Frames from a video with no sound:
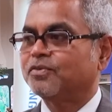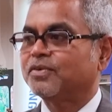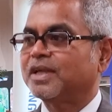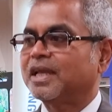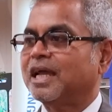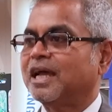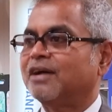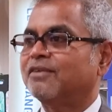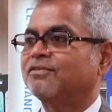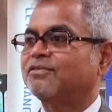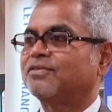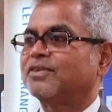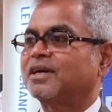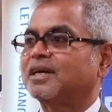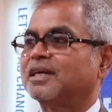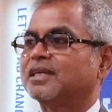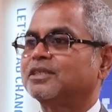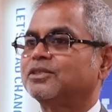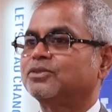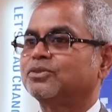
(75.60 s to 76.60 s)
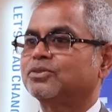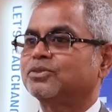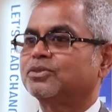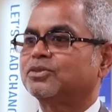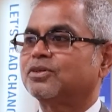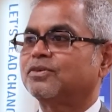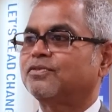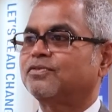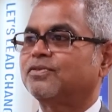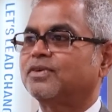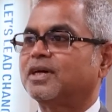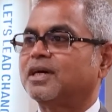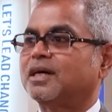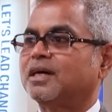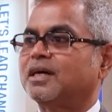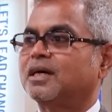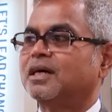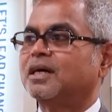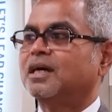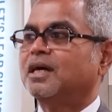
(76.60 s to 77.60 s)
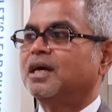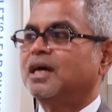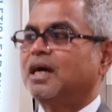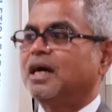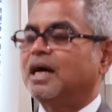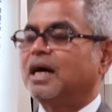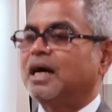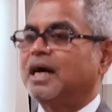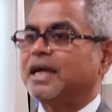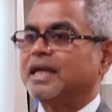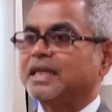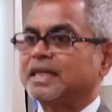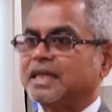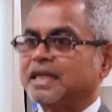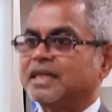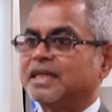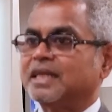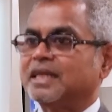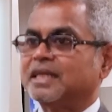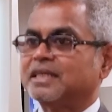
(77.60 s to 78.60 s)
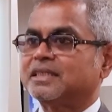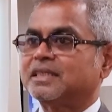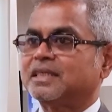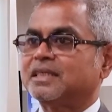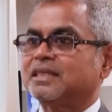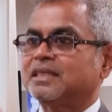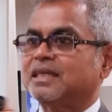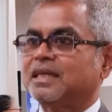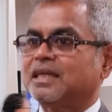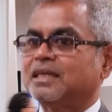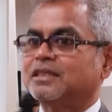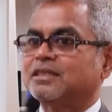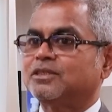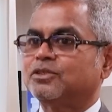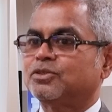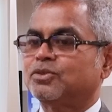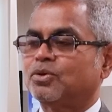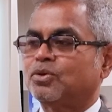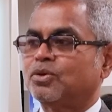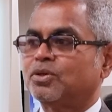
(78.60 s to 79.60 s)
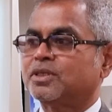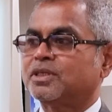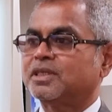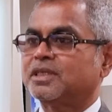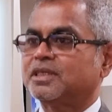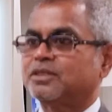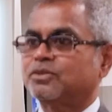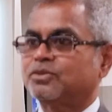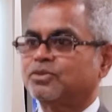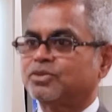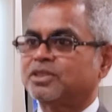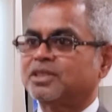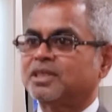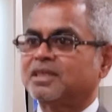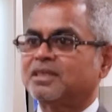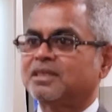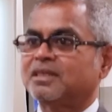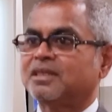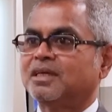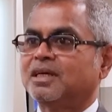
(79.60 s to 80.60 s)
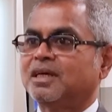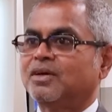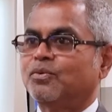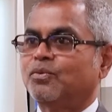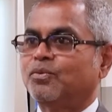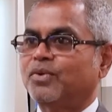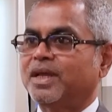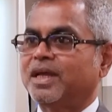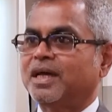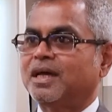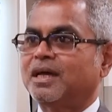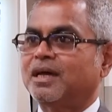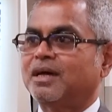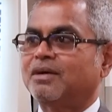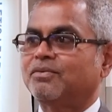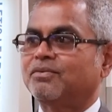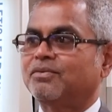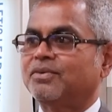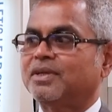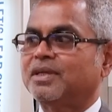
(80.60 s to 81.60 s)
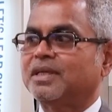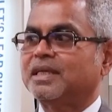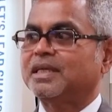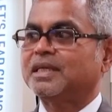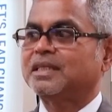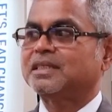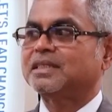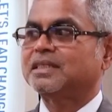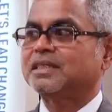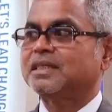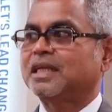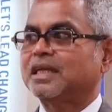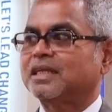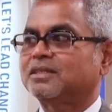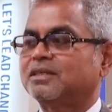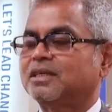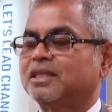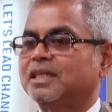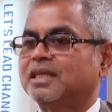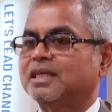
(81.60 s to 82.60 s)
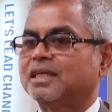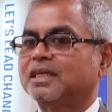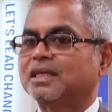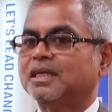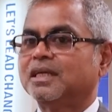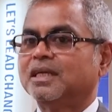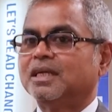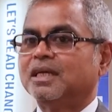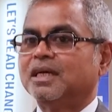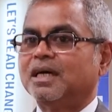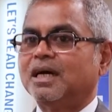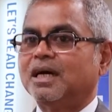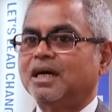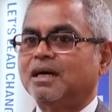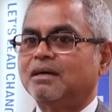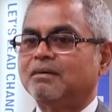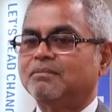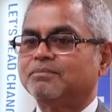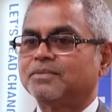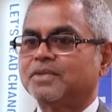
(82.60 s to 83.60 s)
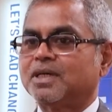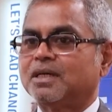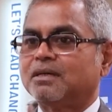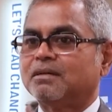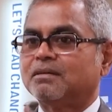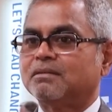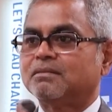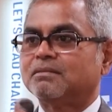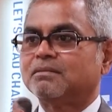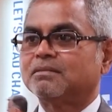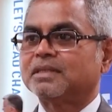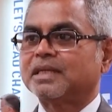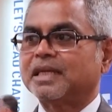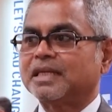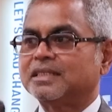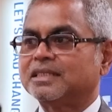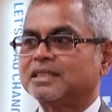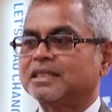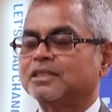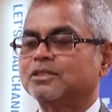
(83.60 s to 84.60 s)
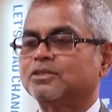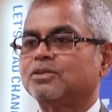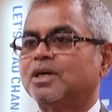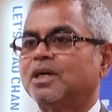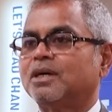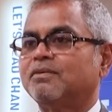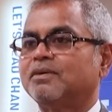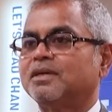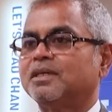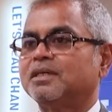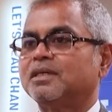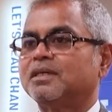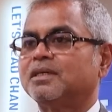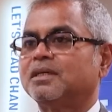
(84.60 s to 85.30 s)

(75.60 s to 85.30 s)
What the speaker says: we have issues of inundation and salt intrusion, where it actually gets into our